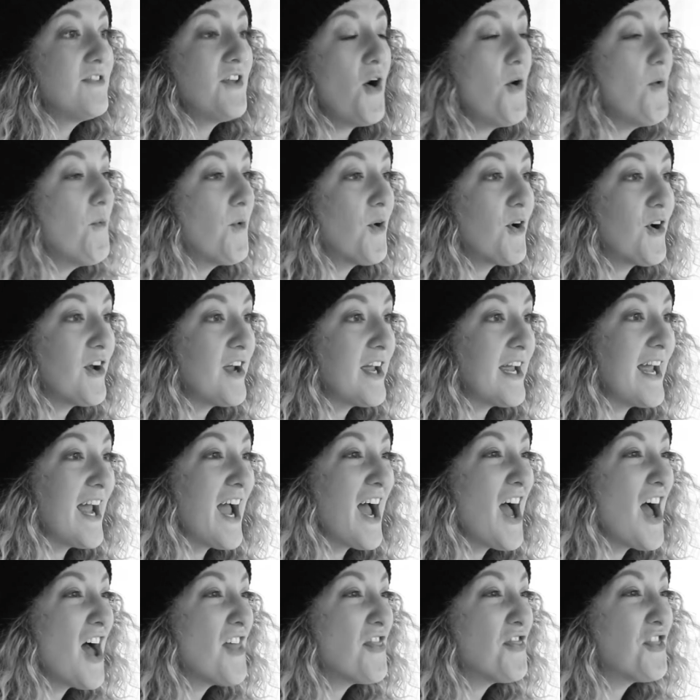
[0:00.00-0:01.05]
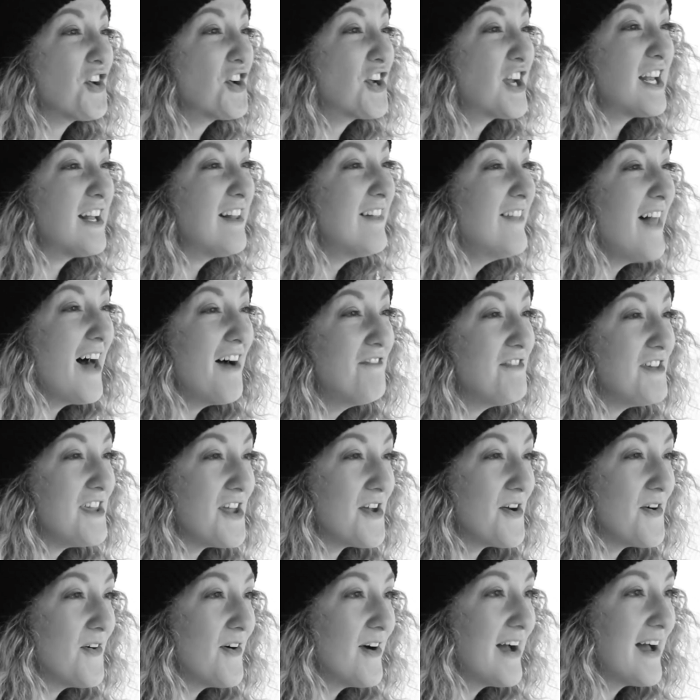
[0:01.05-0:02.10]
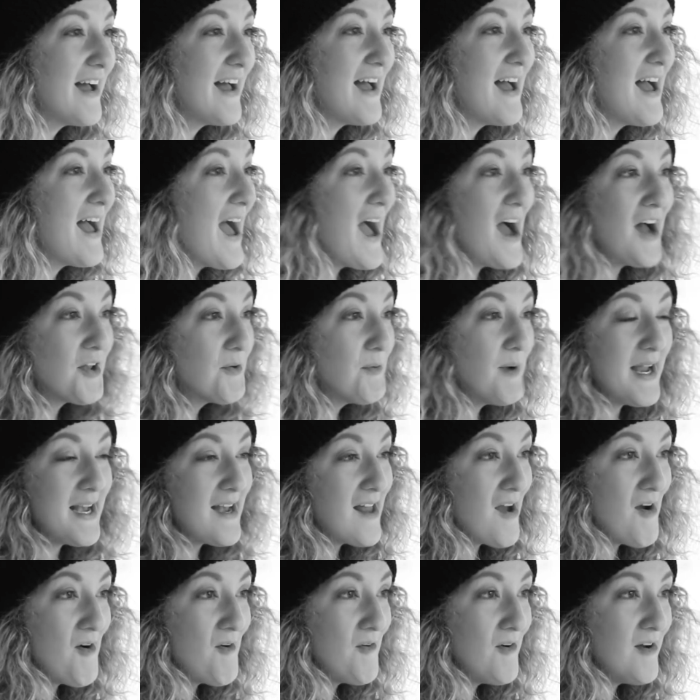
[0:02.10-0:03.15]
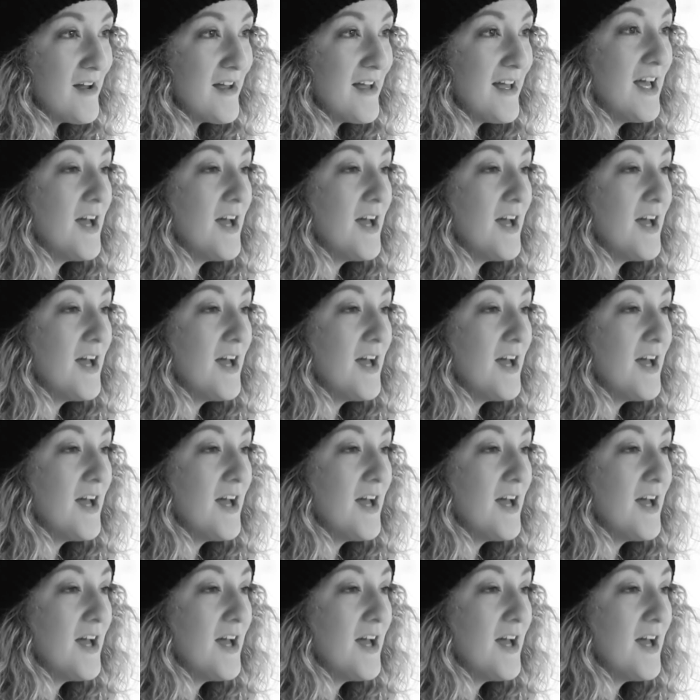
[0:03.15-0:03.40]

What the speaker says: Don't worry, they're gonna love you. How do I know?